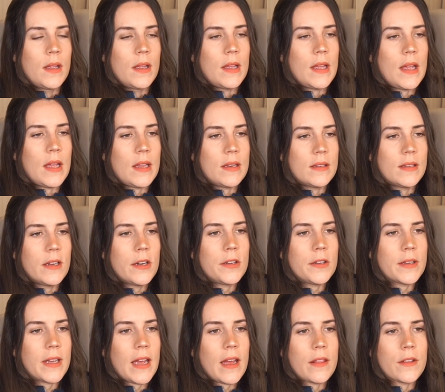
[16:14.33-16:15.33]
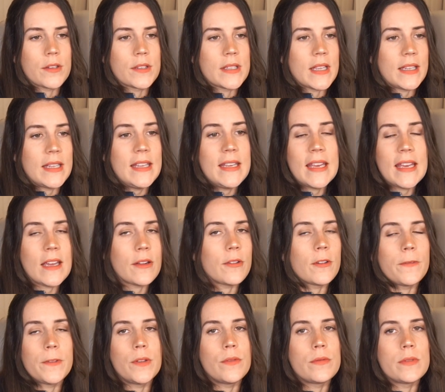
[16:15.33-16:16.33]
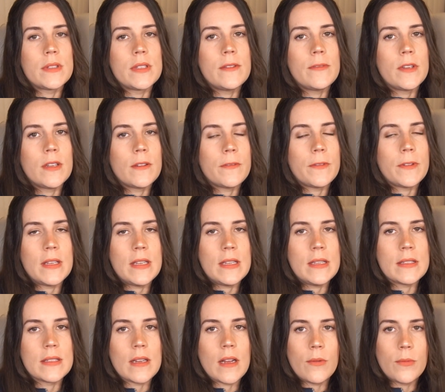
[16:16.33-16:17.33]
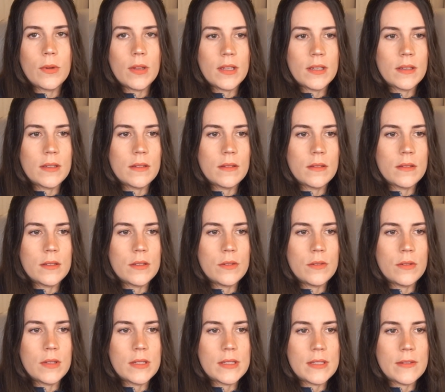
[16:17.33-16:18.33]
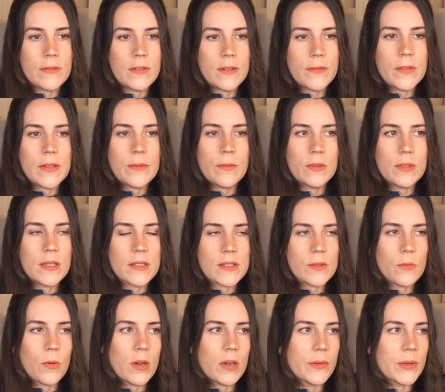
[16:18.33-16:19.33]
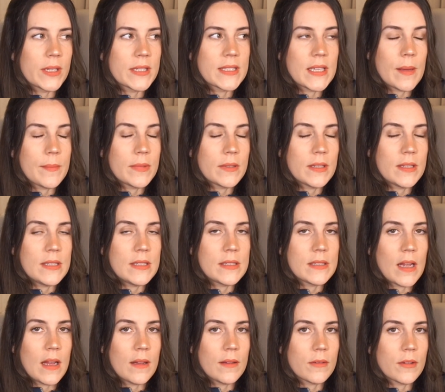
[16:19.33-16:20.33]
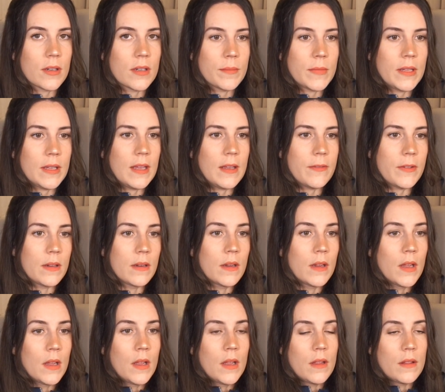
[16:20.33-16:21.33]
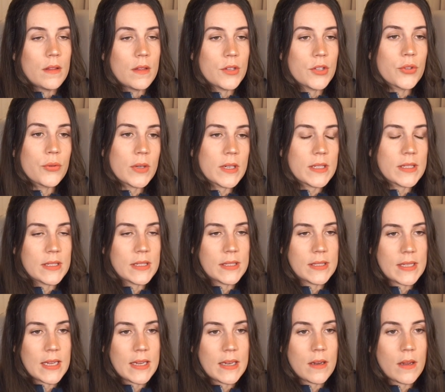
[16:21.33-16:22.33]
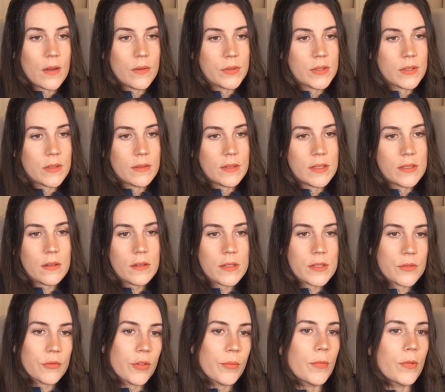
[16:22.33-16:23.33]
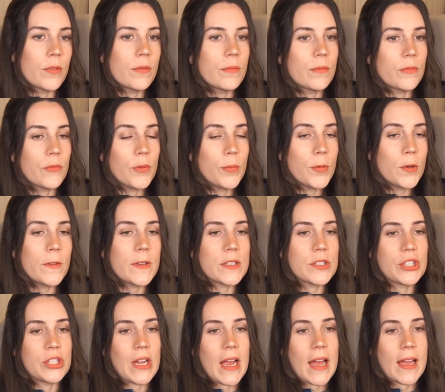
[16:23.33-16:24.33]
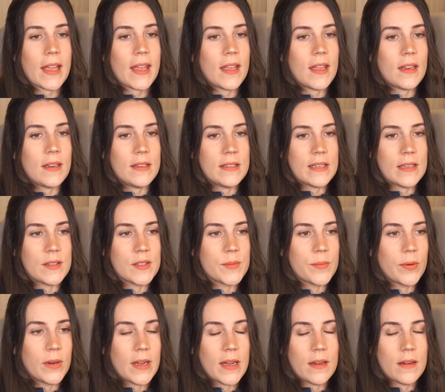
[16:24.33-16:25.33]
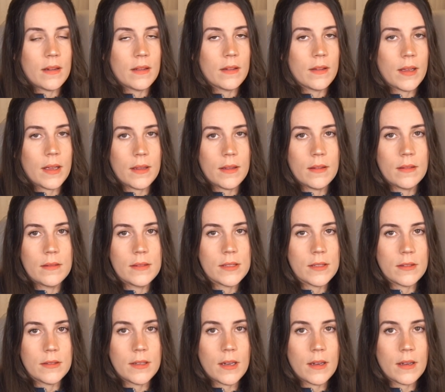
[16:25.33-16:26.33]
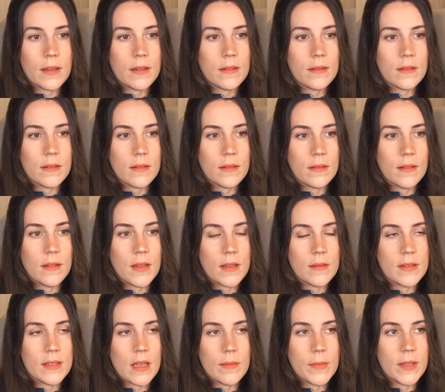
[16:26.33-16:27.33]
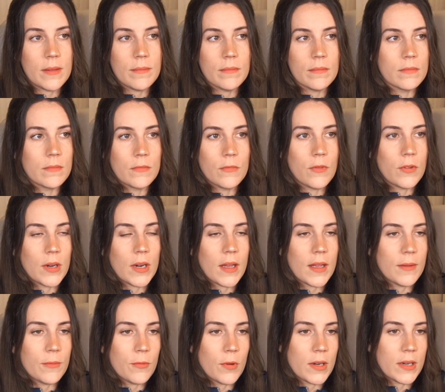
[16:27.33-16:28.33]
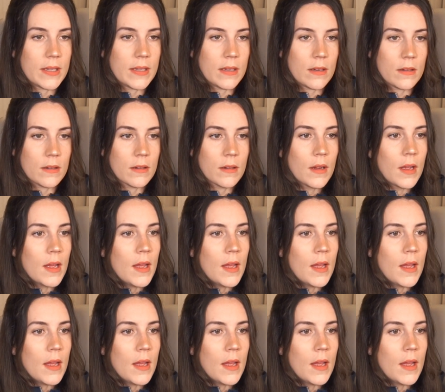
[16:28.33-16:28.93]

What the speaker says: And Geralt gathers that he can't refuse, even if he's not willing to do this, even if he doesn't want to accept, he's not going to be given the choice to say no. So he starts to remove his jacket, and he tells Pratt, okay, start talking. Tell me what I want to hear.